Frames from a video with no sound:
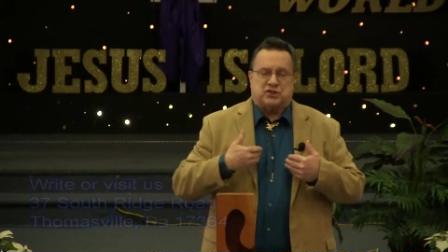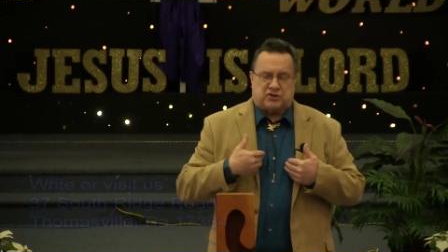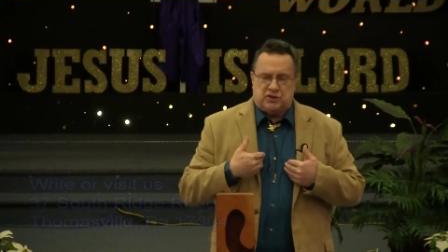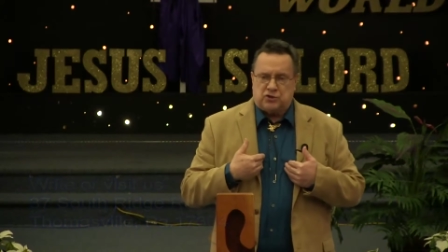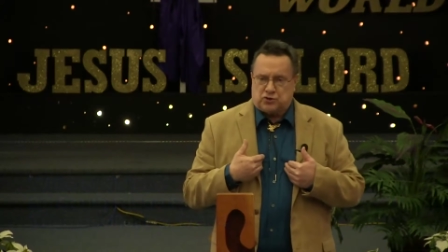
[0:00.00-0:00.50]

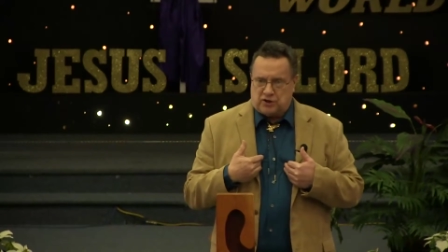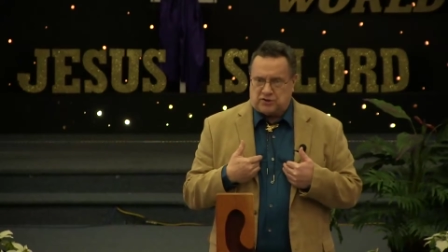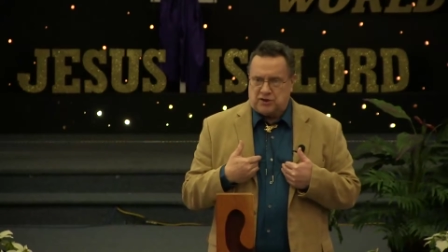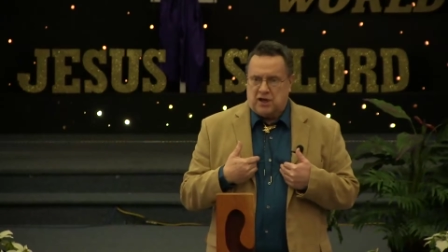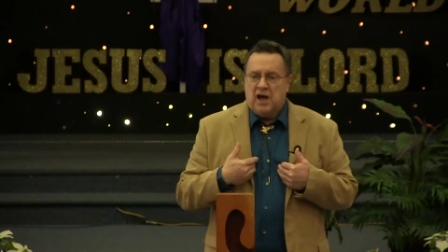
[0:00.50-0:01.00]
that's still
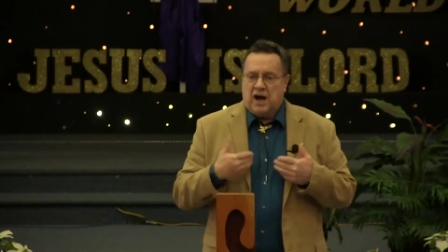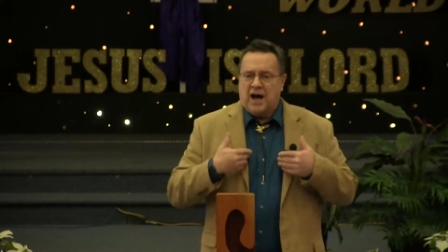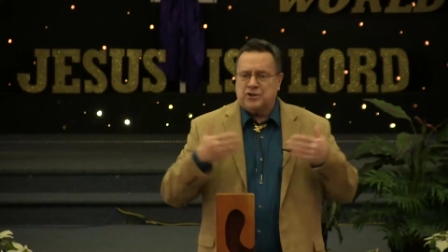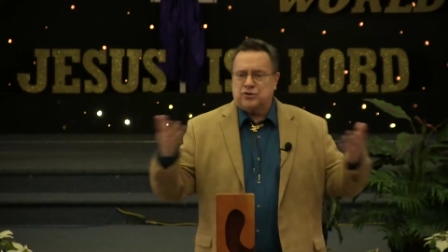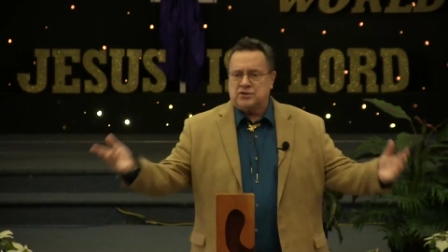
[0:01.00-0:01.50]
trusting God.
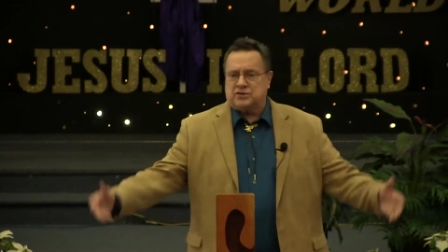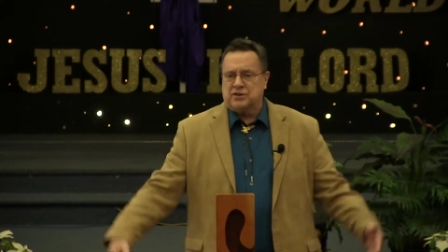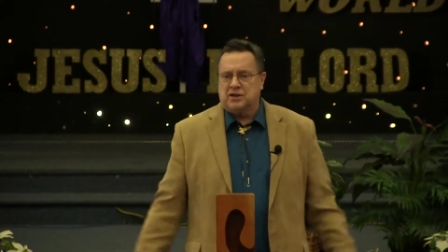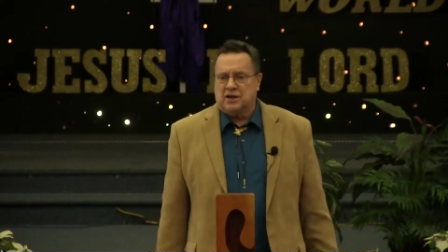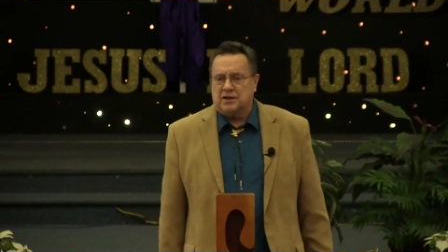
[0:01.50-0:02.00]
I trust
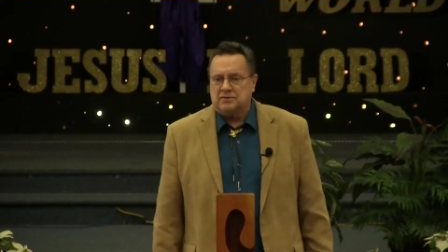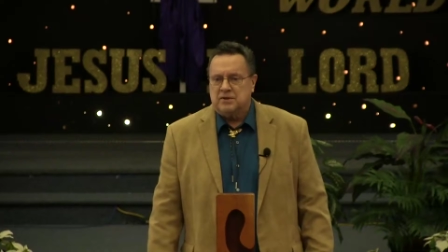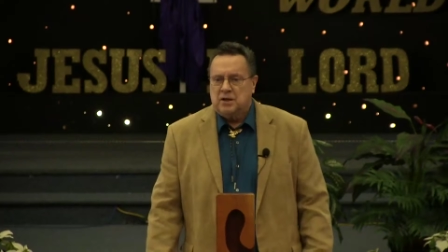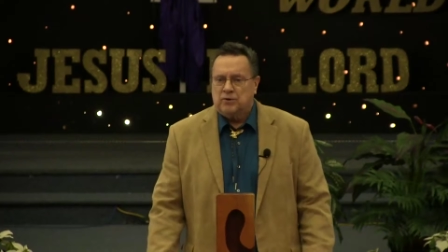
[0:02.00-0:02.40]
in God.